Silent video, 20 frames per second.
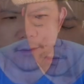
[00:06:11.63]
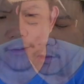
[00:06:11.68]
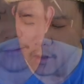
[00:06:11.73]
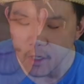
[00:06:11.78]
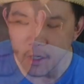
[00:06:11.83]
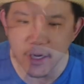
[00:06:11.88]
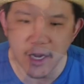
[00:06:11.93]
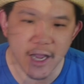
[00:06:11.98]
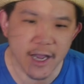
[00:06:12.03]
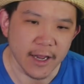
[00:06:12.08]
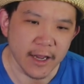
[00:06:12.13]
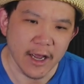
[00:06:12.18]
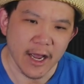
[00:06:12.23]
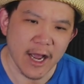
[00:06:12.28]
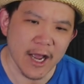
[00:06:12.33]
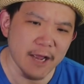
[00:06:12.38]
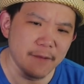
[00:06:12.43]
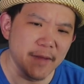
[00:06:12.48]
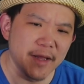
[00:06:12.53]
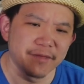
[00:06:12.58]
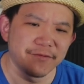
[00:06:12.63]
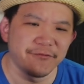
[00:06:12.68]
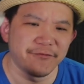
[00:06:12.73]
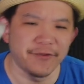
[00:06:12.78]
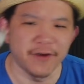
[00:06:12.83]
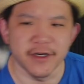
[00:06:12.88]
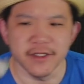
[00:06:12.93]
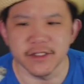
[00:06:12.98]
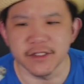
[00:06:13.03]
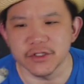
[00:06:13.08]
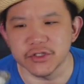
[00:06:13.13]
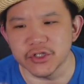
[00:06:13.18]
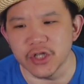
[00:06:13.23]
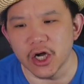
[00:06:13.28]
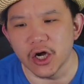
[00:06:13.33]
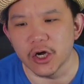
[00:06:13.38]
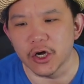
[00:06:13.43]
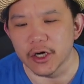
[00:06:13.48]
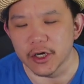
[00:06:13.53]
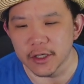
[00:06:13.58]
Okay, I'm on first
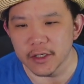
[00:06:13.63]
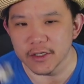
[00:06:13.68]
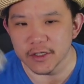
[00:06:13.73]
third.